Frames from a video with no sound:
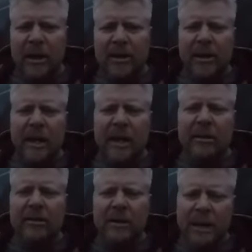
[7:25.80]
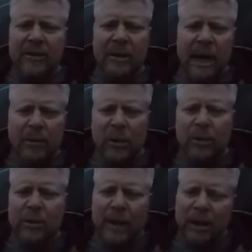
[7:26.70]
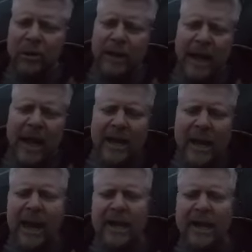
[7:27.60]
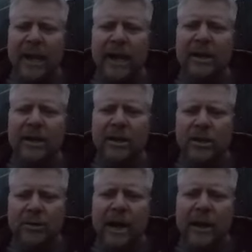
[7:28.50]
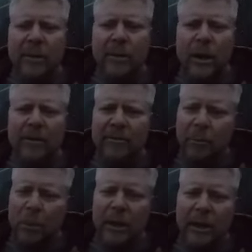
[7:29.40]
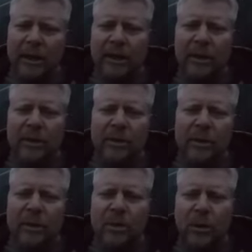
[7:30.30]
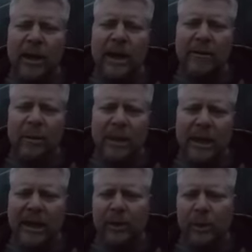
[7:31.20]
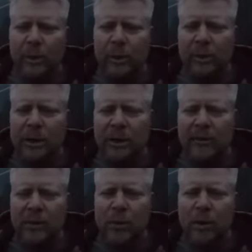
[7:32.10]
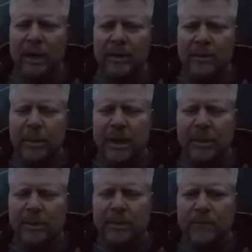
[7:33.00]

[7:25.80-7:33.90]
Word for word: and then they give it out to women and go, yeah, yeah, yeah, you've had it rough, boy, you know, we're going to have to retire you early and give you all kinds of money.